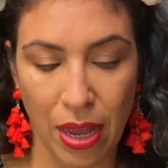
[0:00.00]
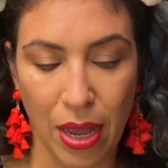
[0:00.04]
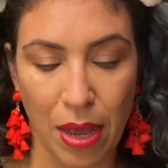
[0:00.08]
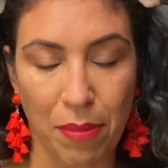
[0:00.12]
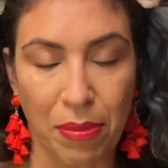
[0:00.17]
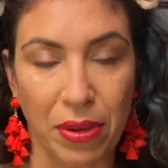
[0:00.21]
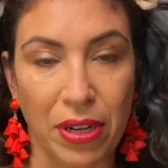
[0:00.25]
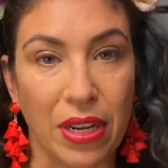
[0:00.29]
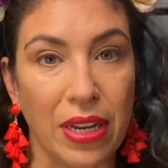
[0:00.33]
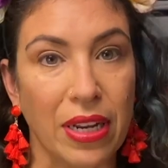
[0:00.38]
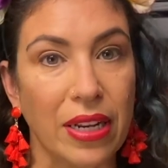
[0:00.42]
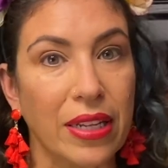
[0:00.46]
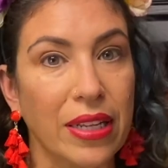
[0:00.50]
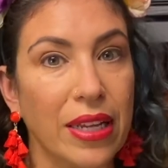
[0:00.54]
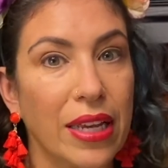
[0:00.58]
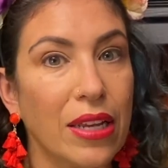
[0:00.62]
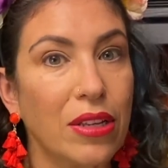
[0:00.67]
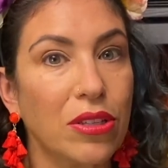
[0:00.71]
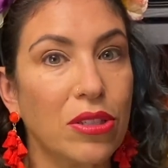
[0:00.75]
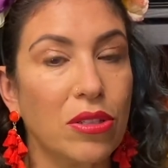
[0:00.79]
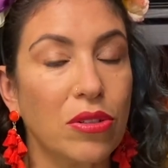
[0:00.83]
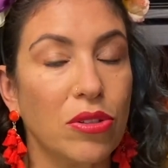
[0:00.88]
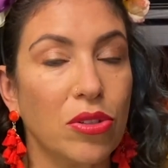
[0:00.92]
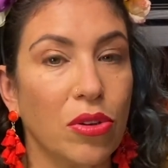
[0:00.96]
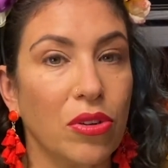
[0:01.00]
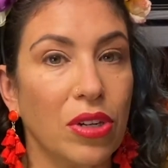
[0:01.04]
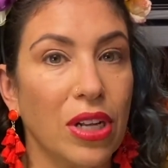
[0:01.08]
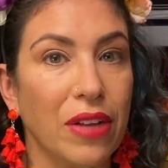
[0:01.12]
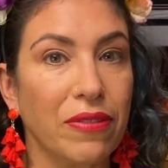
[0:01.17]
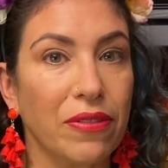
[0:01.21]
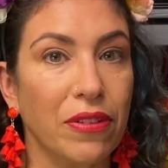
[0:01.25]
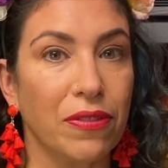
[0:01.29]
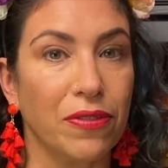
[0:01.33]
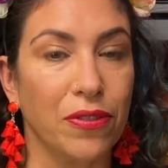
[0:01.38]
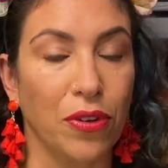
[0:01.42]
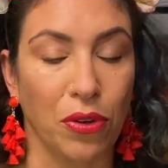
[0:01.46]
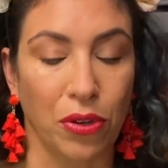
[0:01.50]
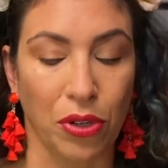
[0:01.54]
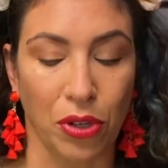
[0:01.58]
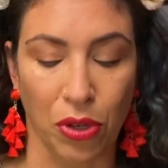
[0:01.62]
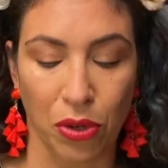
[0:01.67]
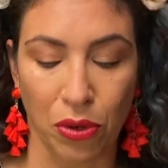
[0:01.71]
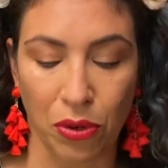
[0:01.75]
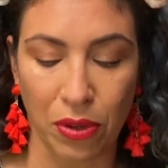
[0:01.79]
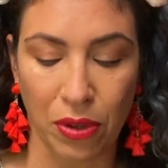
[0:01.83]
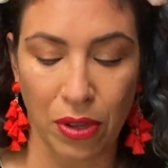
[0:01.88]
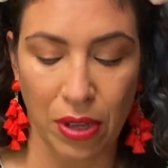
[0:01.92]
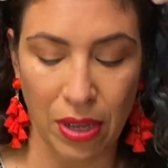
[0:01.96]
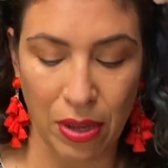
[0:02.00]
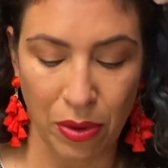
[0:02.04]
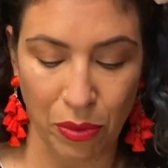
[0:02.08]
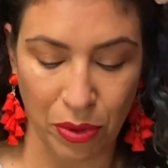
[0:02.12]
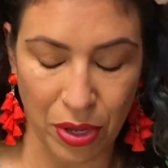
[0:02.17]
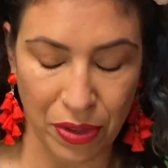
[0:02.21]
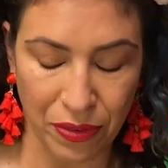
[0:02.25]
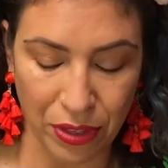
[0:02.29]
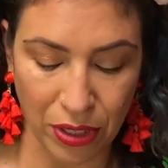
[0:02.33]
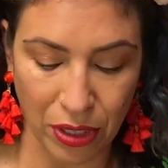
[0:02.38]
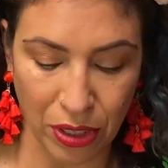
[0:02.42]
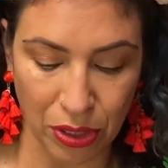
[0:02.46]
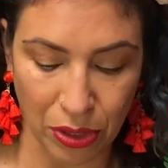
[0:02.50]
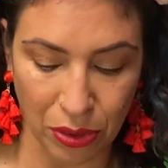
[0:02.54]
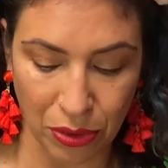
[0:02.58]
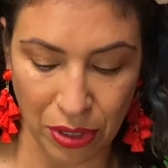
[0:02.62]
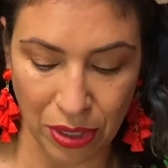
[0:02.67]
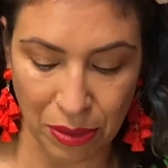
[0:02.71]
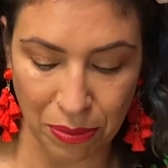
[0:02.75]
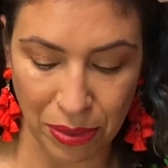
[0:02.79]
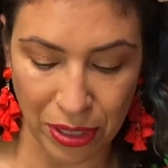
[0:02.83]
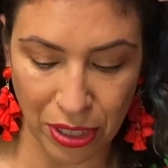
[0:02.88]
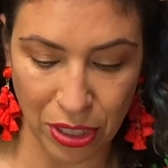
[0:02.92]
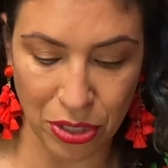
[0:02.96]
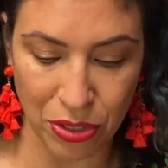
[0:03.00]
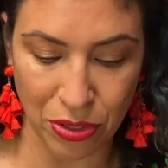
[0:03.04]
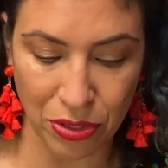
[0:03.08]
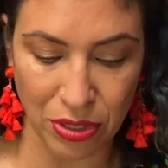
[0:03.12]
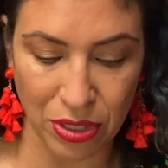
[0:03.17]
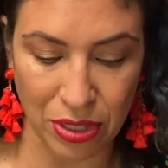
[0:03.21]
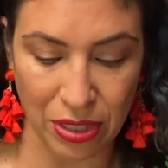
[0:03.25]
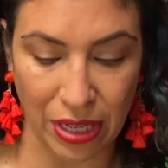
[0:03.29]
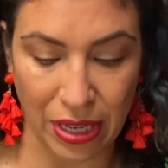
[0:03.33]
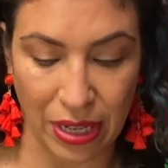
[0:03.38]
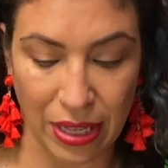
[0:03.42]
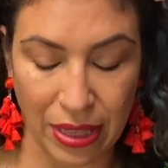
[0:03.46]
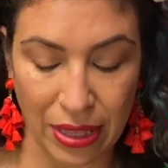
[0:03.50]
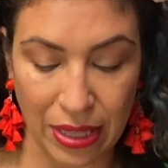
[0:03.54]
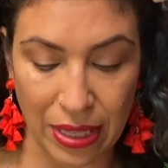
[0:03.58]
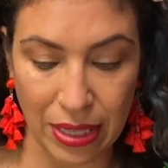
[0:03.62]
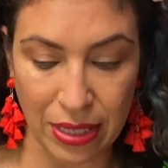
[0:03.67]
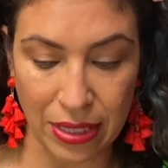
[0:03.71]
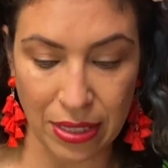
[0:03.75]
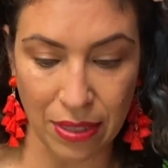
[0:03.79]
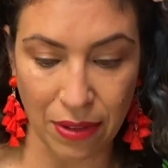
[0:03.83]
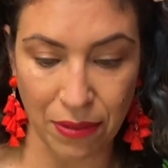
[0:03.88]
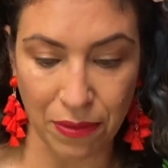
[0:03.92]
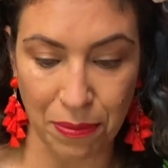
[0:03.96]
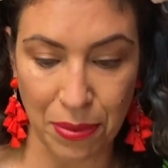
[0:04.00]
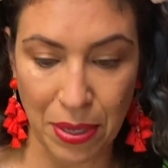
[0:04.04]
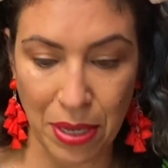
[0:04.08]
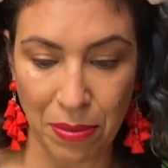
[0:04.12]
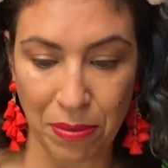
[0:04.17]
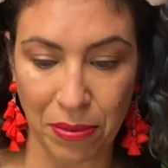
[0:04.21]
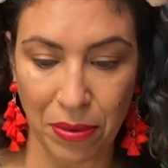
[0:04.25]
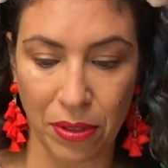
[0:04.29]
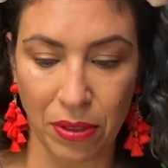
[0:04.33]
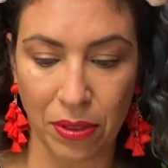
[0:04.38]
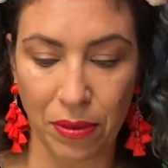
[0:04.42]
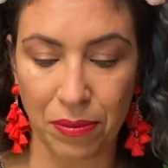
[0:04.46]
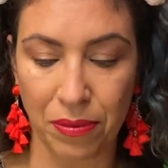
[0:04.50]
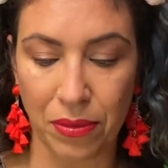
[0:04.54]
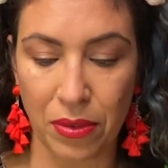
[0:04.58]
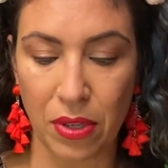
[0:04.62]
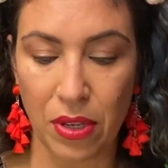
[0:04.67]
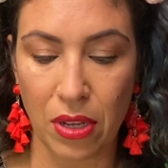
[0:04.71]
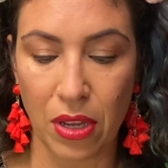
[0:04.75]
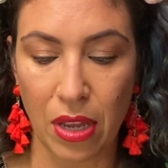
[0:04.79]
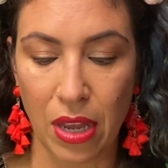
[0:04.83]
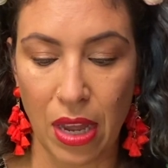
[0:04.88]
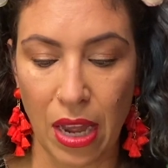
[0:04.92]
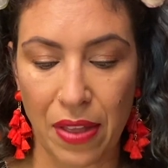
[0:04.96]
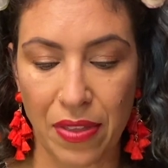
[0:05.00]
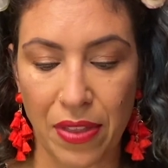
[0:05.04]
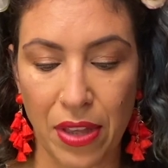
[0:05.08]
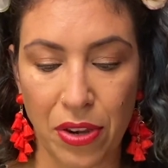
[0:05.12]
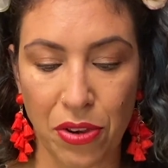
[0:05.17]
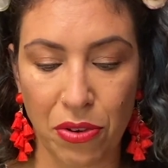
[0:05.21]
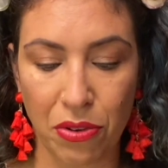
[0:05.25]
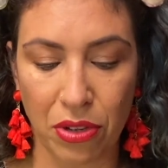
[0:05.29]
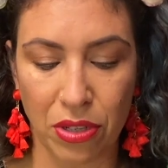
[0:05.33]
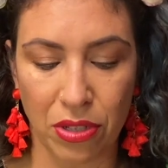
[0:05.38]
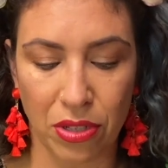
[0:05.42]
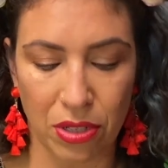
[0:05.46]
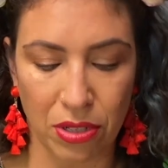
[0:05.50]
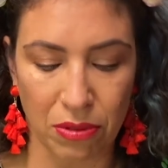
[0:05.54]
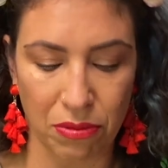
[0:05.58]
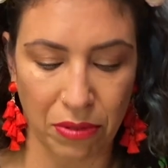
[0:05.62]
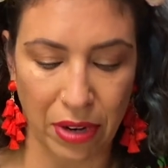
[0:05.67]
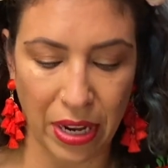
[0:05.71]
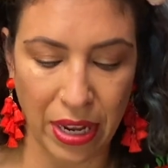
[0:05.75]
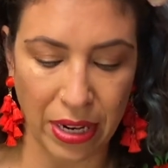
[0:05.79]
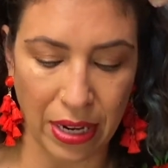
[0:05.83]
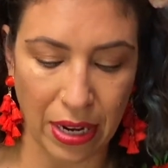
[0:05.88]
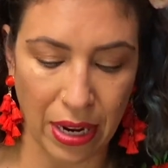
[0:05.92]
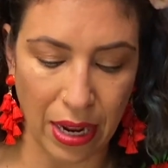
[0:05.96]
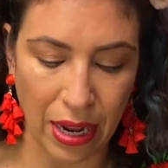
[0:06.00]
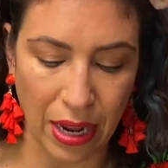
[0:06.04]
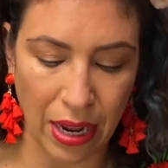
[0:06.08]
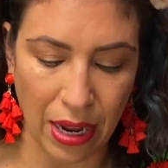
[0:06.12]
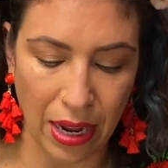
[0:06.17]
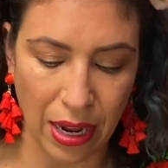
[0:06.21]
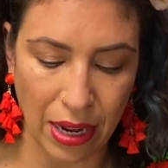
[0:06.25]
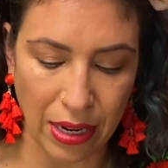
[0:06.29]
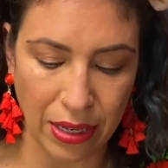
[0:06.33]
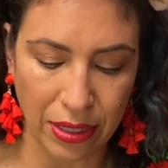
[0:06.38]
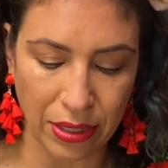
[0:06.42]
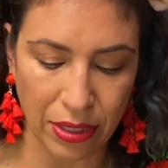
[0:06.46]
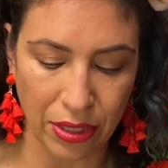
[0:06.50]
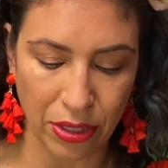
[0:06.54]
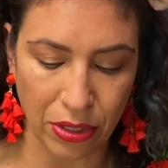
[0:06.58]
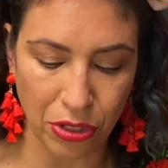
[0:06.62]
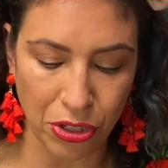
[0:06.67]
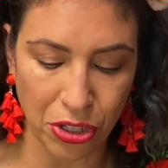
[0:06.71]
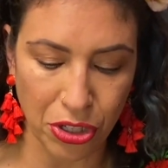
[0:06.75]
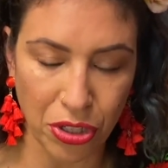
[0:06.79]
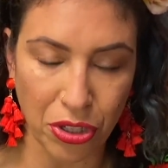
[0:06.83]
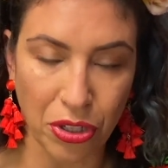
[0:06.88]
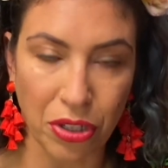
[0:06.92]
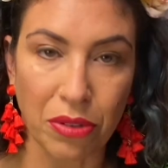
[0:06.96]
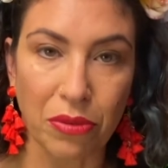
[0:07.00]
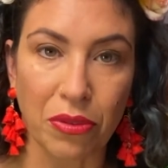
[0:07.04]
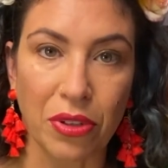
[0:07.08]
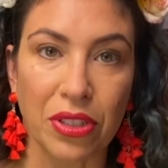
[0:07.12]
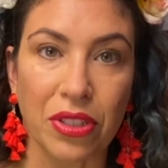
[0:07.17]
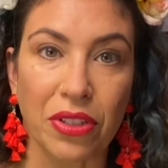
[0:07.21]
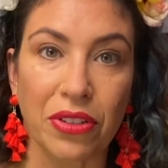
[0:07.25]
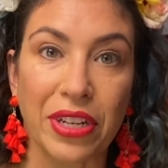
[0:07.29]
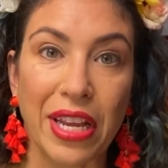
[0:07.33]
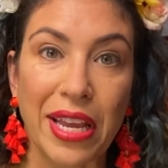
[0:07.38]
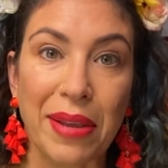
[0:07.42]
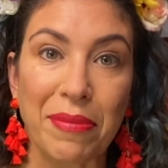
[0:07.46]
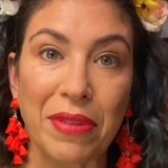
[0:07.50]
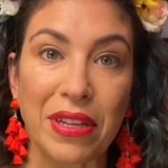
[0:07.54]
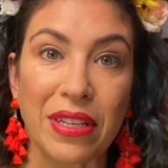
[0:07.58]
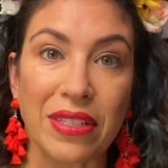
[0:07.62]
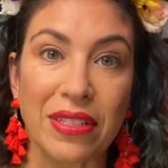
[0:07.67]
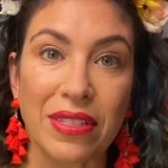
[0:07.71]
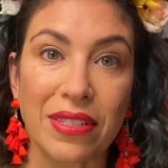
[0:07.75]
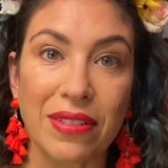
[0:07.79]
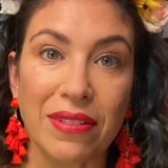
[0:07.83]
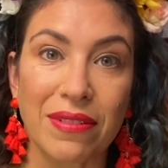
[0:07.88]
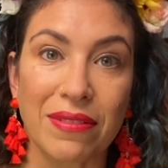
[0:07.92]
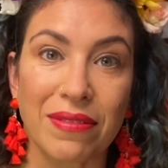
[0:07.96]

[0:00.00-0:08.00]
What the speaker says: But in case you don't have a photo, we've included pictures like this of people, and then you can just write on their shirt what their name is.